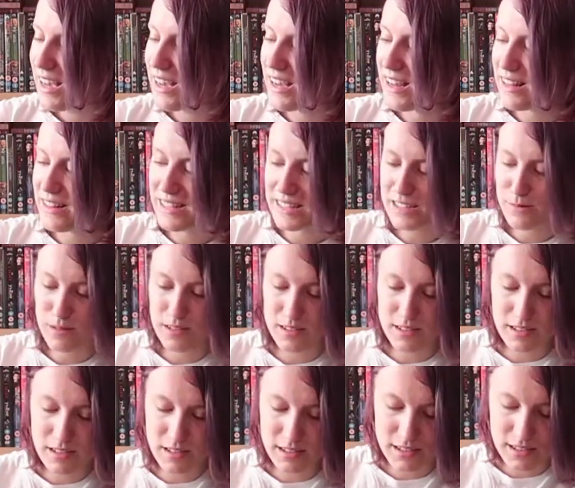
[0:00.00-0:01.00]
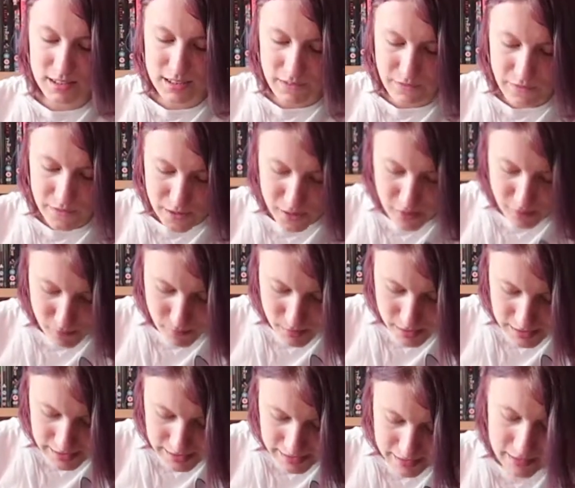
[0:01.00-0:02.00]
uh, next one is another Disney film,
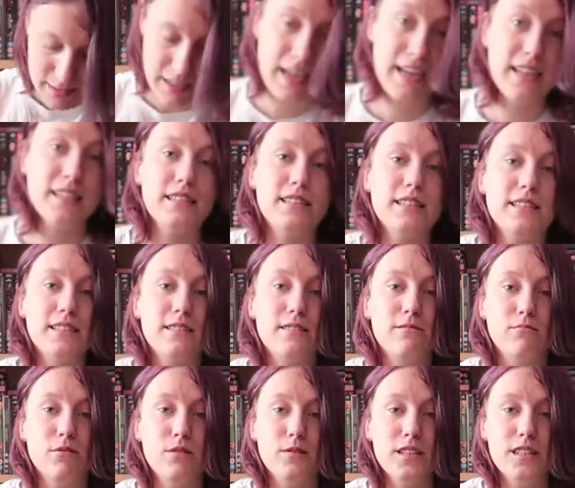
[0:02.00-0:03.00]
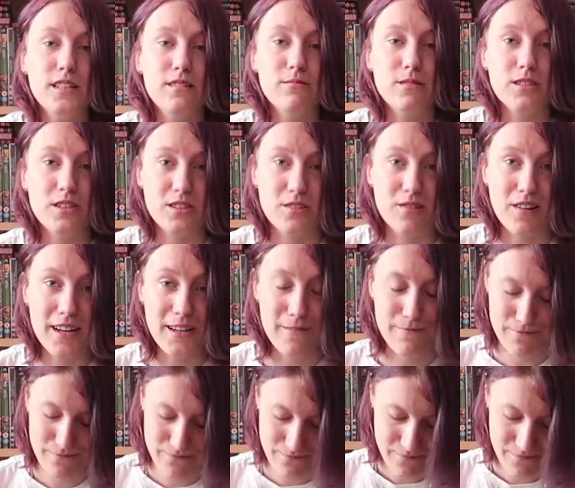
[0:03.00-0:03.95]
and the case is ruined, which is great.